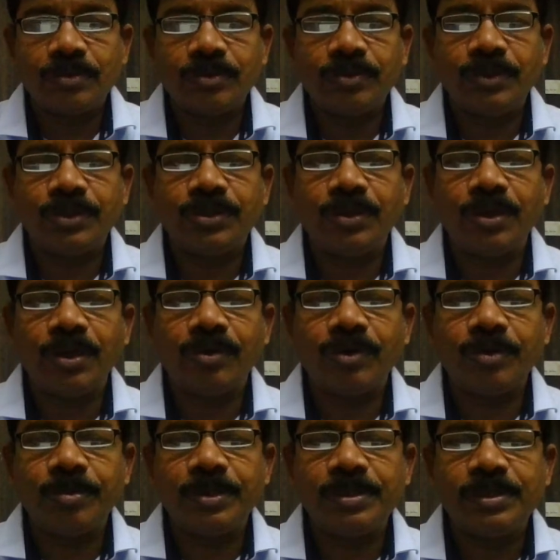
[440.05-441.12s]
We should have
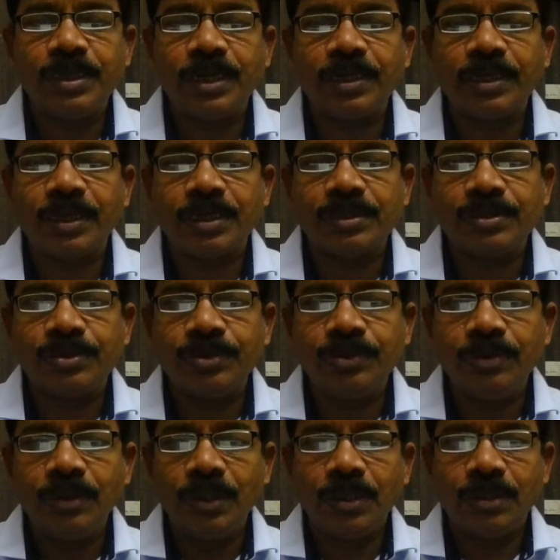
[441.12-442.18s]
to be set yes
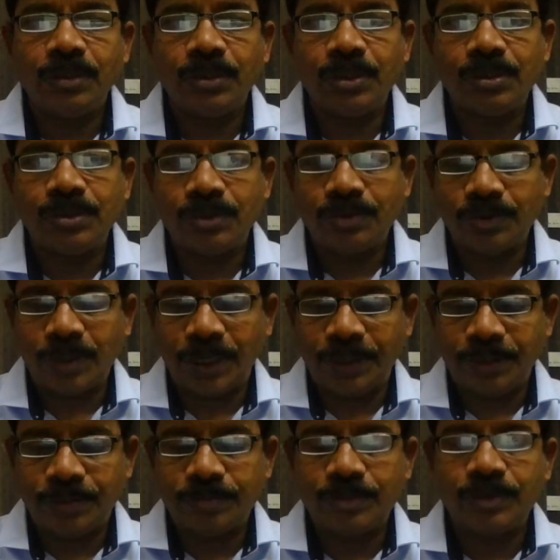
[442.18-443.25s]
to these two
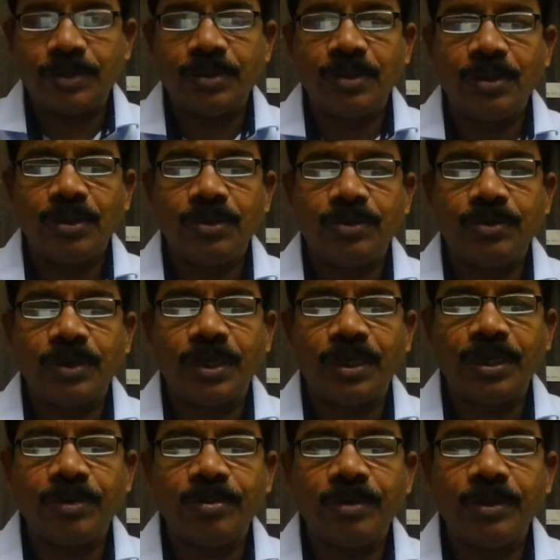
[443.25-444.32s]
items to
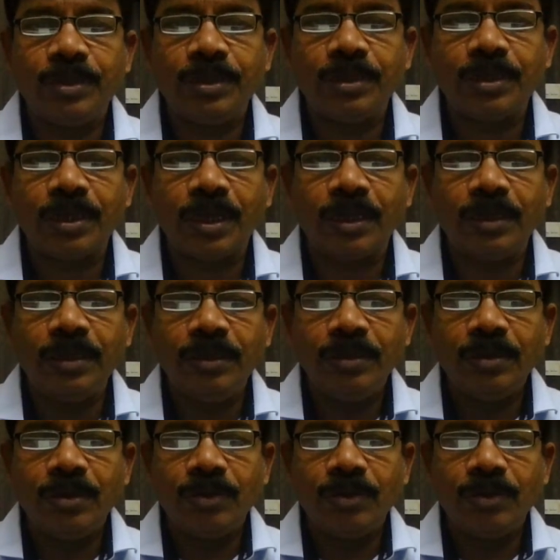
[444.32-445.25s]
enable the tally